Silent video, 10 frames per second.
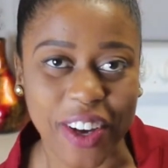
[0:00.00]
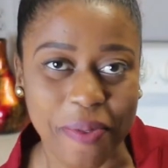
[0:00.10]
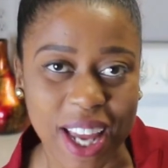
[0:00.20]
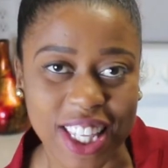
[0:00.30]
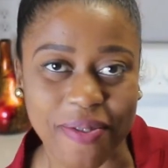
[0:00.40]
welcome
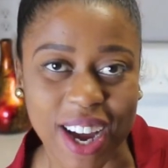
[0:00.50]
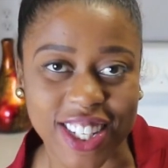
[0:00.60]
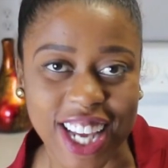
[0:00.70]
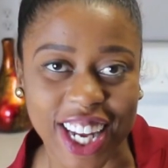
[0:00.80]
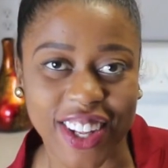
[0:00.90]
back to my
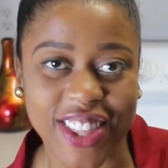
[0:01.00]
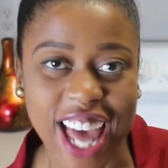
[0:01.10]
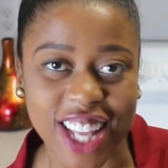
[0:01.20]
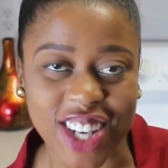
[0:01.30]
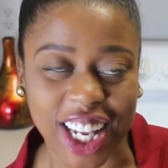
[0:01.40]
channel,
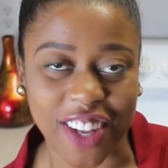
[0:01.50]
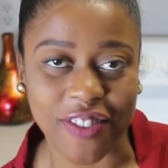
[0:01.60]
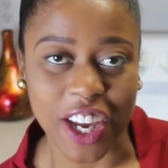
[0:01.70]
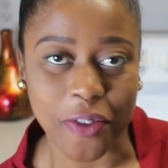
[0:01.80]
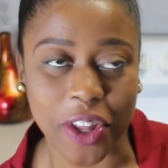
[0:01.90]
That Chocolate
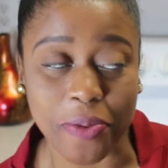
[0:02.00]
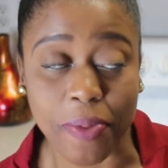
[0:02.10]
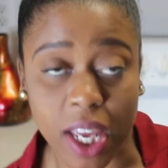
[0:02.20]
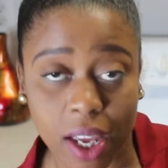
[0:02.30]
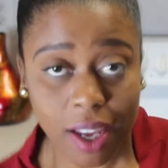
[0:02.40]
Vegan, with
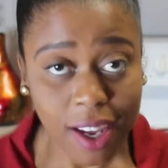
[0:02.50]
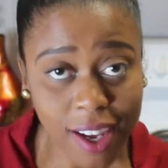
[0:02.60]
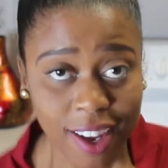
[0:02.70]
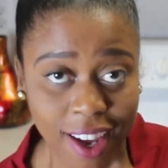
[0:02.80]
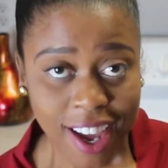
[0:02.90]
me,
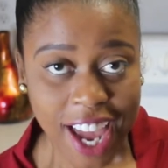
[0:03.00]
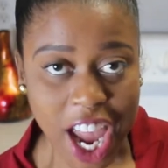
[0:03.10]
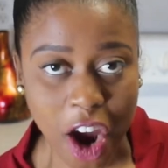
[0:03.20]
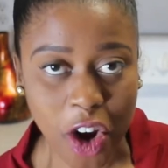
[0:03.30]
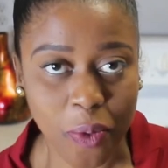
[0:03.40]

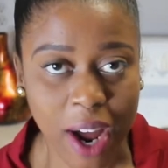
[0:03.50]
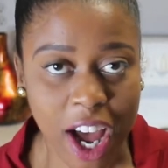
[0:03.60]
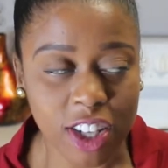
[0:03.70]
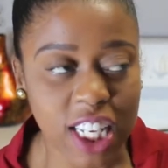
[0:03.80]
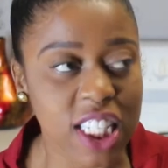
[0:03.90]
Erin
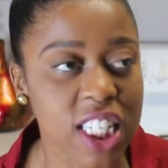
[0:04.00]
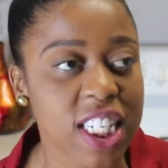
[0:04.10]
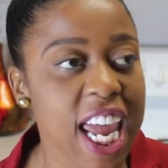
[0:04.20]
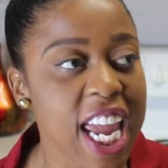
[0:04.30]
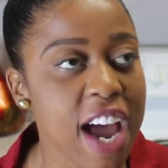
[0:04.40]
Wells, and
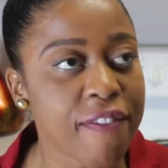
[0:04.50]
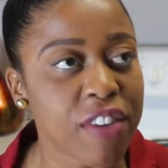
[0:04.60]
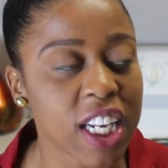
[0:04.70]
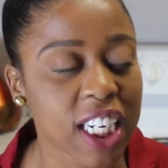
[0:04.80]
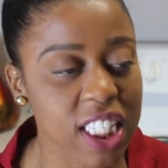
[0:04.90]
today I'm
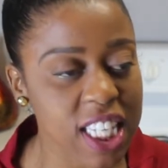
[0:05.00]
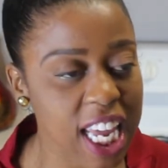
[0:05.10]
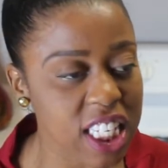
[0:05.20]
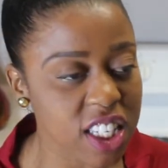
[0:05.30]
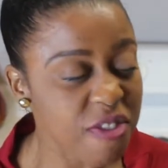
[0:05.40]
feeling like a
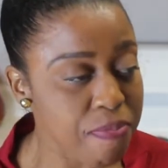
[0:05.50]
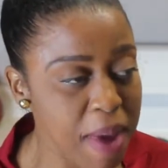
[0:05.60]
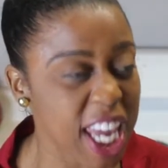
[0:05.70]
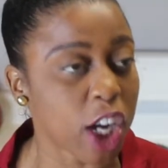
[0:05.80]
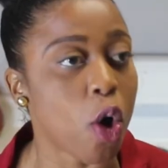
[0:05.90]
taste of
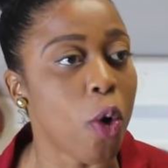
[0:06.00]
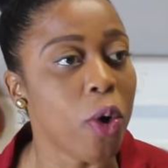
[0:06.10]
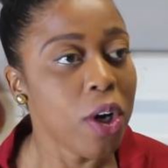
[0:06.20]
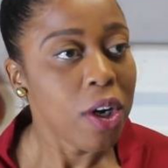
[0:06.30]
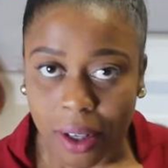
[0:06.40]
Mexico.
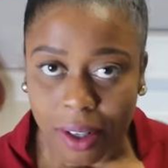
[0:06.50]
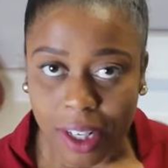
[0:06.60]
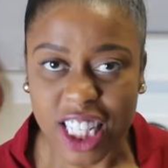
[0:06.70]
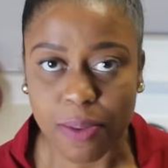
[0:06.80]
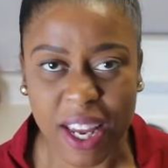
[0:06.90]

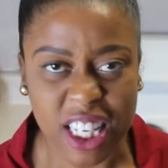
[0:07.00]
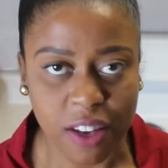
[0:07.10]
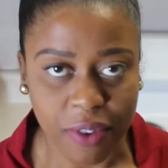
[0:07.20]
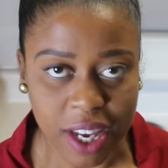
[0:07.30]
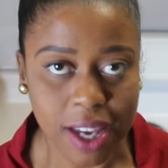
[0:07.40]
Let's make
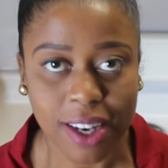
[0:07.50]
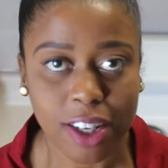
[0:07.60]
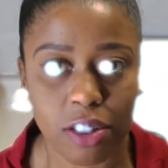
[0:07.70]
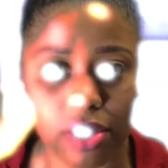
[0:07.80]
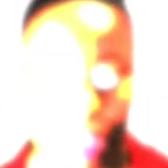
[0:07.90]
some fajitas.